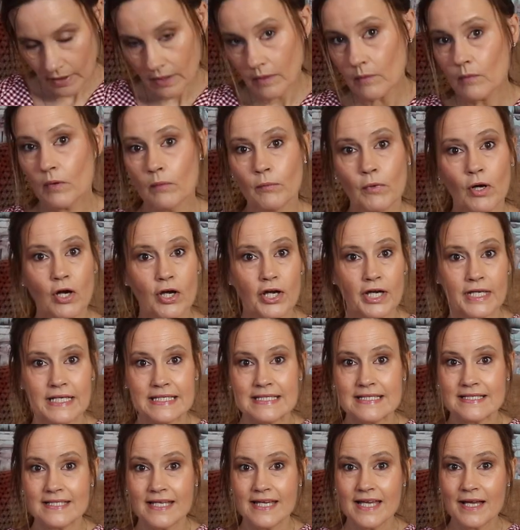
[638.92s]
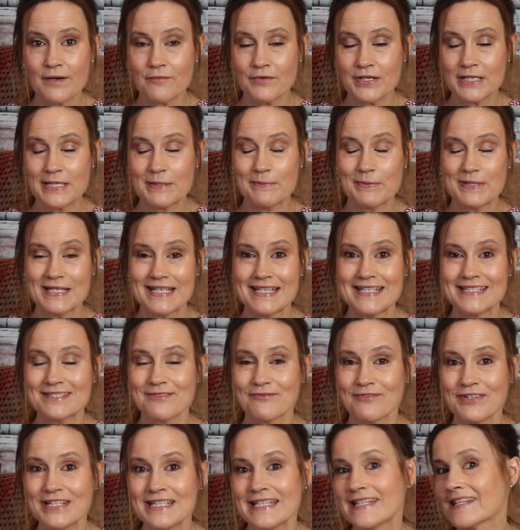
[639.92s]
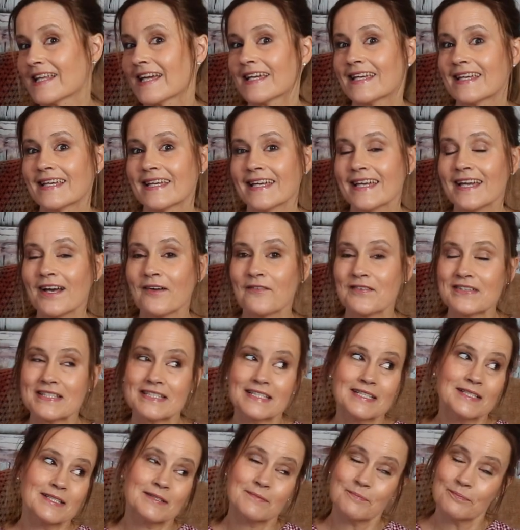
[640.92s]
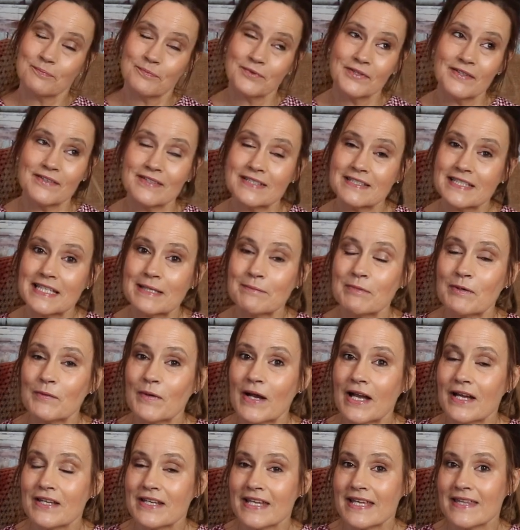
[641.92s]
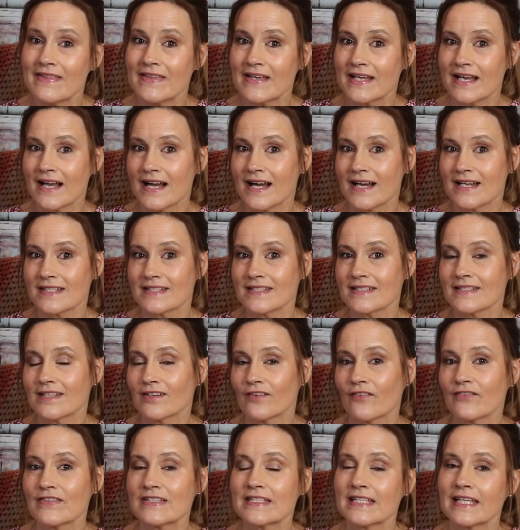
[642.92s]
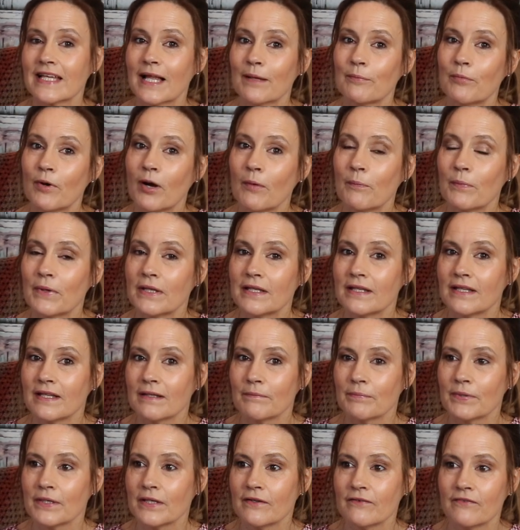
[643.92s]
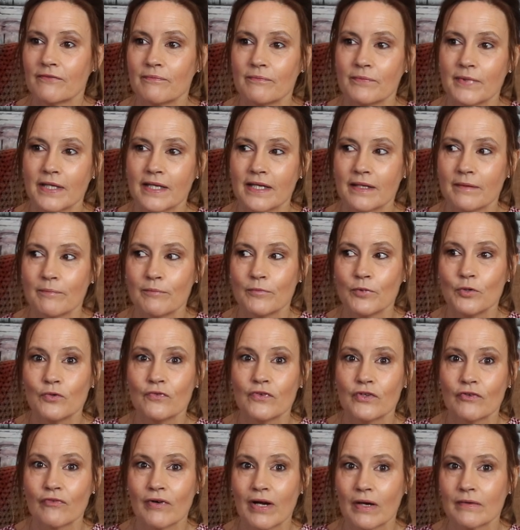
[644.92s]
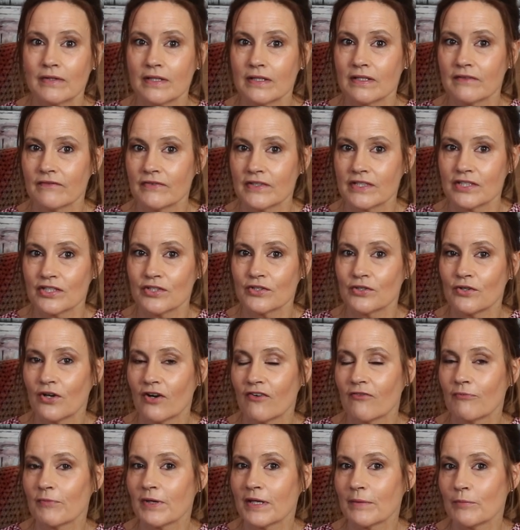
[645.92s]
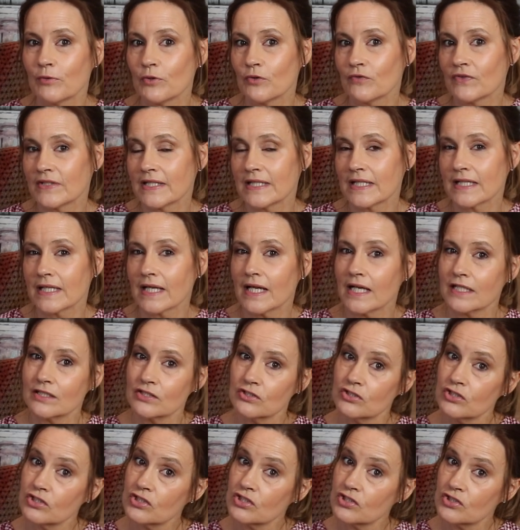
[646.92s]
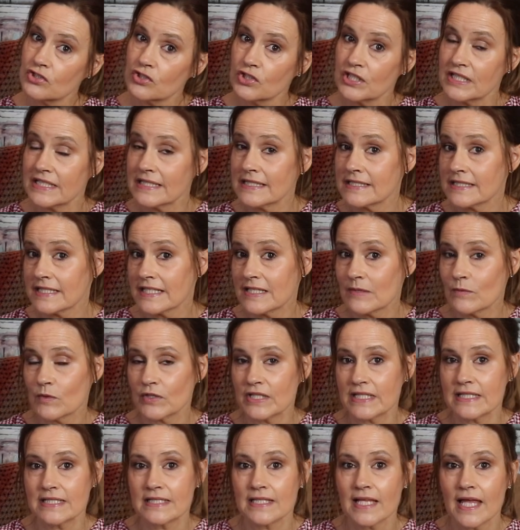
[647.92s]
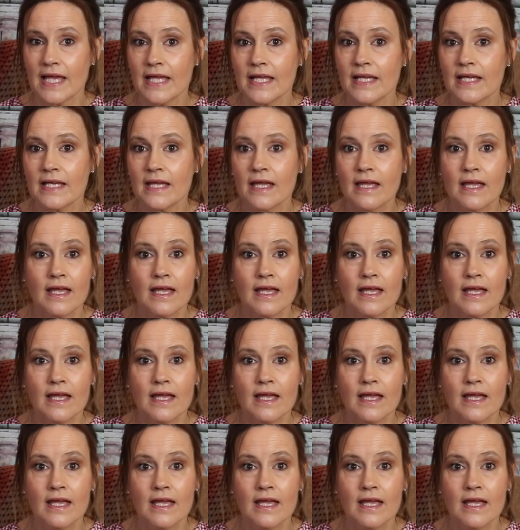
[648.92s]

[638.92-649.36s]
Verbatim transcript: what more can I say? I'm really pleased, really like it. Obviously, you can see me wearing it in the garden. And obviously, I'll pop a little bit of me moving around, a little video of me moving in the garden, just so you can see what it's like.